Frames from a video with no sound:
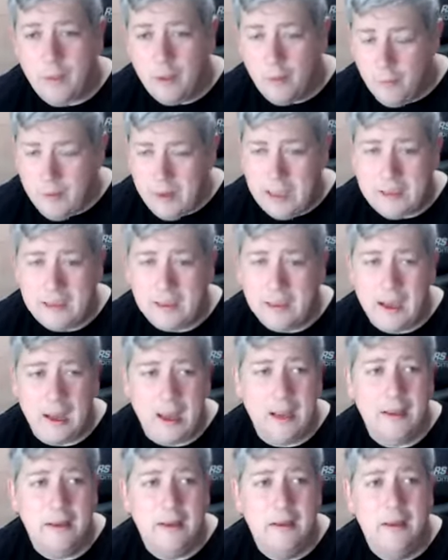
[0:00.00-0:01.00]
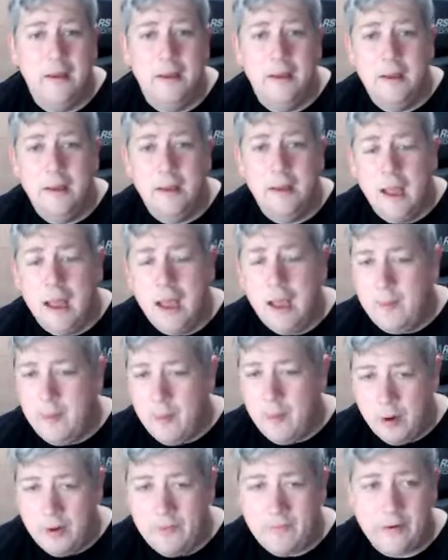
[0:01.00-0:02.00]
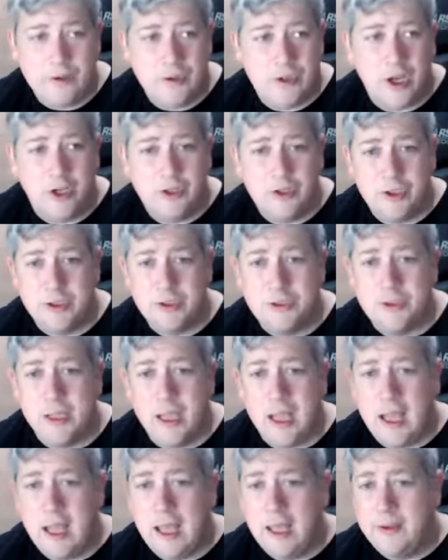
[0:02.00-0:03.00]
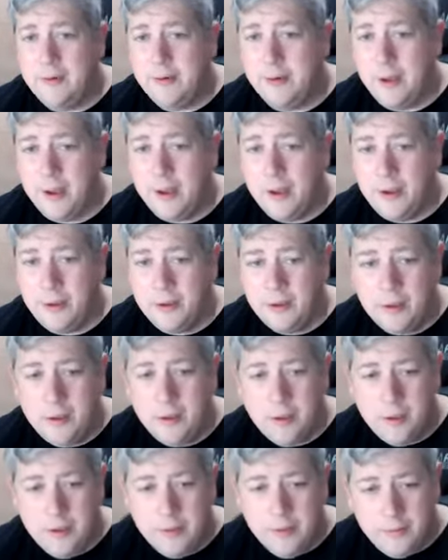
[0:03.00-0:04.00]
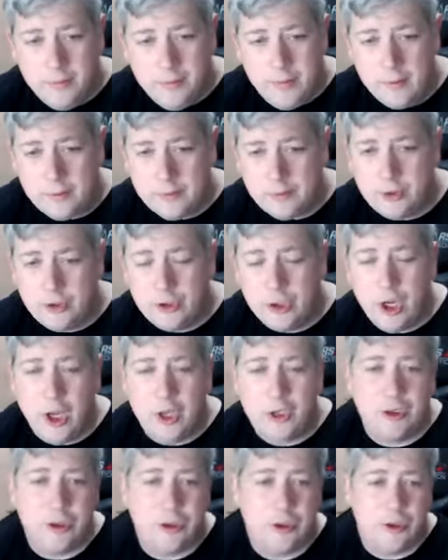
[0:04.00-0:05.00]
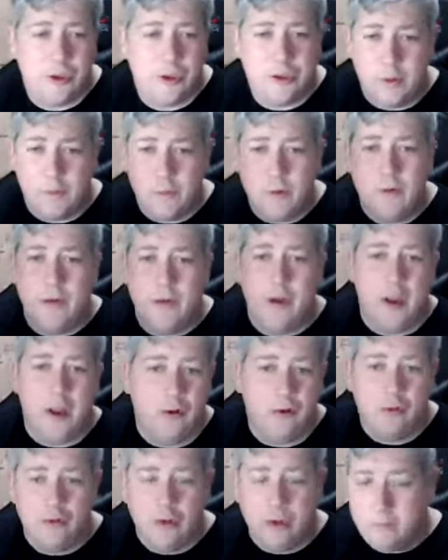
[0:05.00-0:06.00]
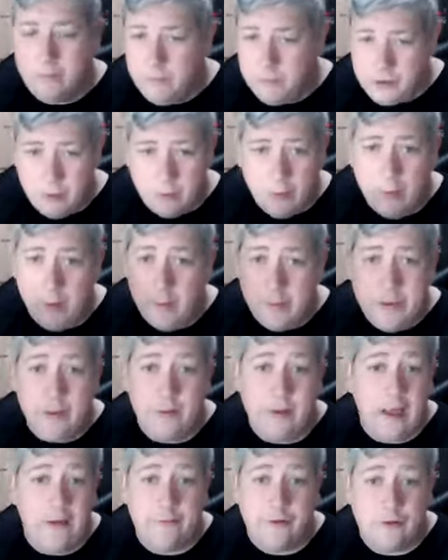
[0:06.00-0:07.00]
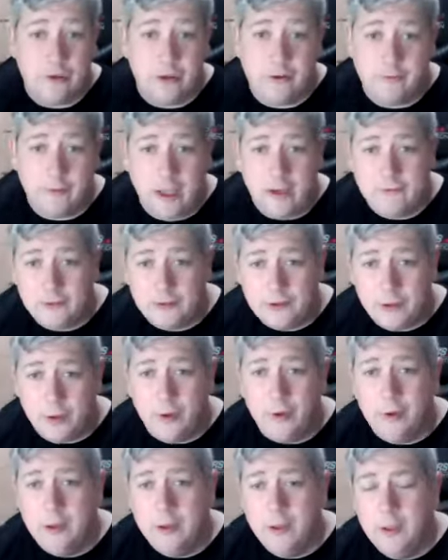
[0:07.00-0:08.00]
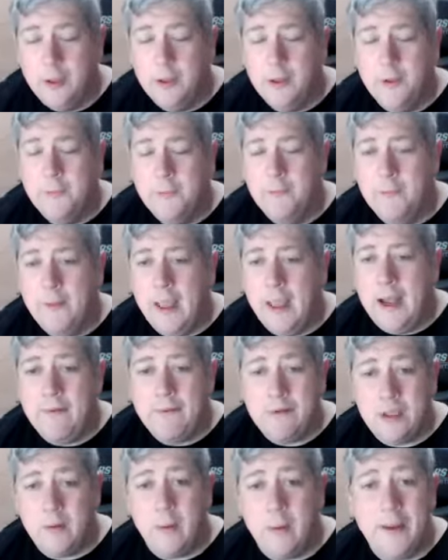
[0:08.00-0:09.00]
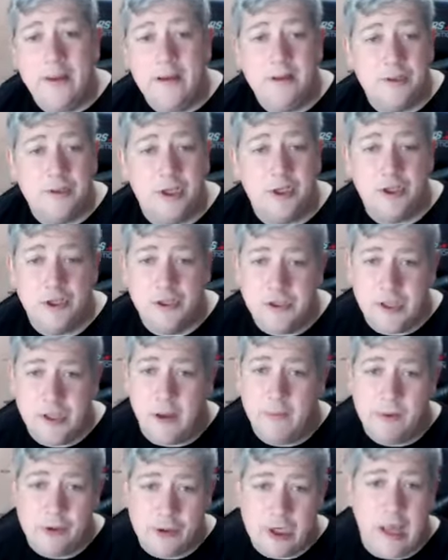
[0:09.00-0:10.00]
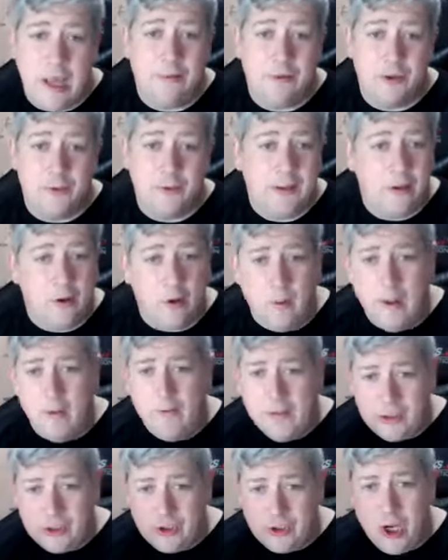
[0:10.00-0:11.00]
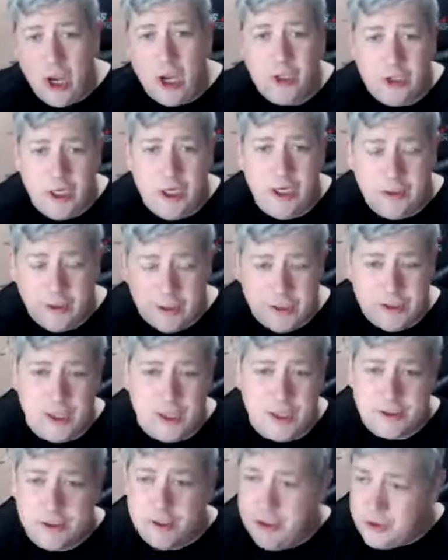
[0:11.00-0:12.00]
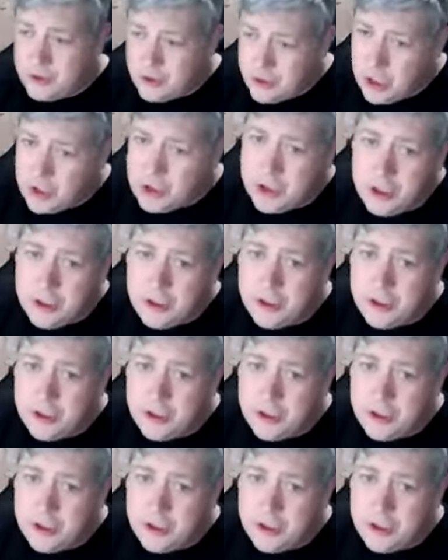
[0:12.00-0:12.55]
We had a guy in one of our churches, and there was a church somewhere in the country, somewhere where we don't have a Tree of Life at all. And every time I made a decision, this guy would challenge me and go, well, this church here does this, and this church here